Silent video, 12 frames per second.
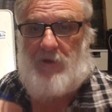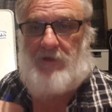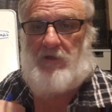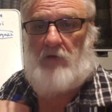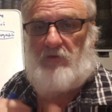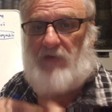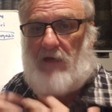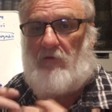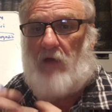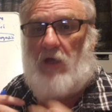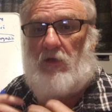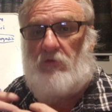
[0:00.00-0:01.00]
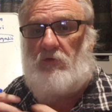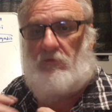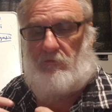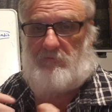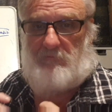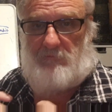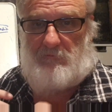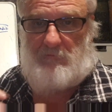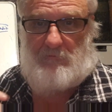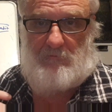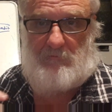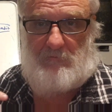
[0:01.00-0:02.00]
know is our own
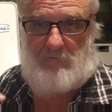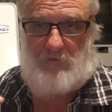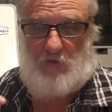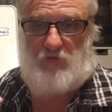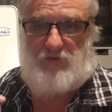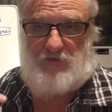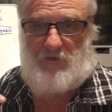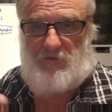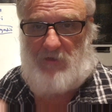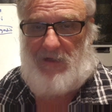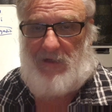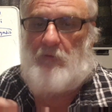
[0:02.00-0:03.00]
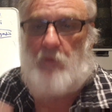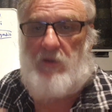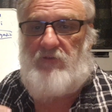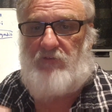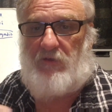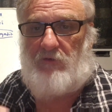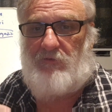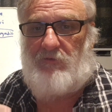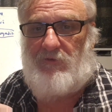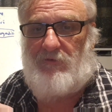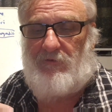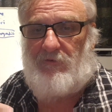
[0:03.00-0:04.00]
consciousness and how we feel.
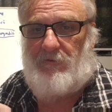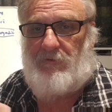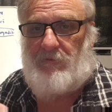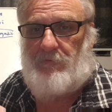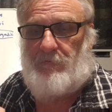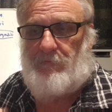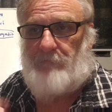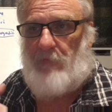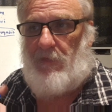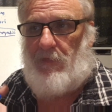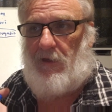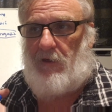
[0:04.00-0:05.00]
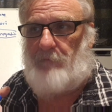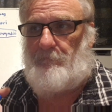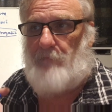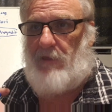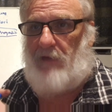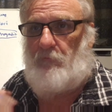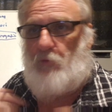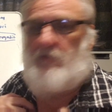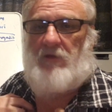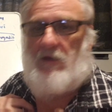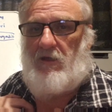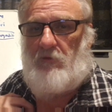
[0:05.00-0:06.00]
And
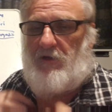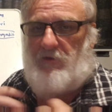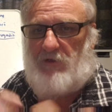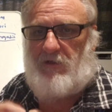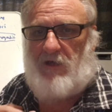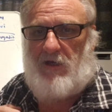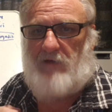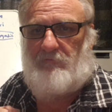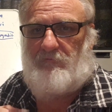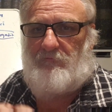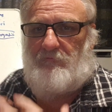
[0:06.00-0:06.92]
we're the only one, and you can't